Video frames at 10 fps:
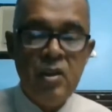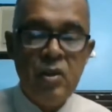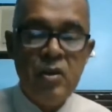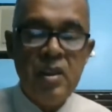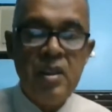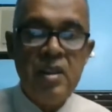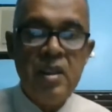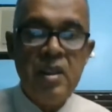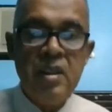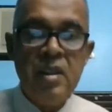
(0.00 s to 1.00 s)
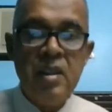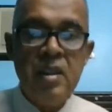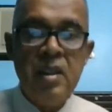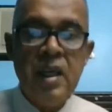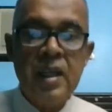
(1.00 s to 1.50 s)
nutrition
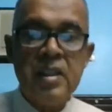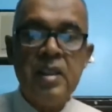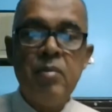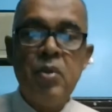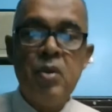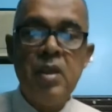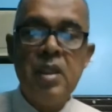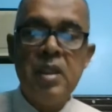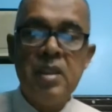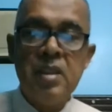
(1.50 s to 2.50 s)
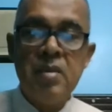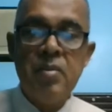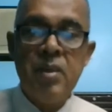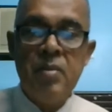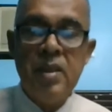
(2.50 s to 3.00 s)
extemporaneous
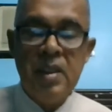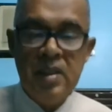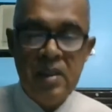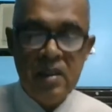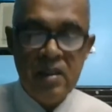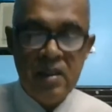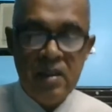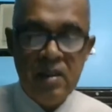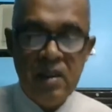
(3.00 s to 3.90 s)
preparations,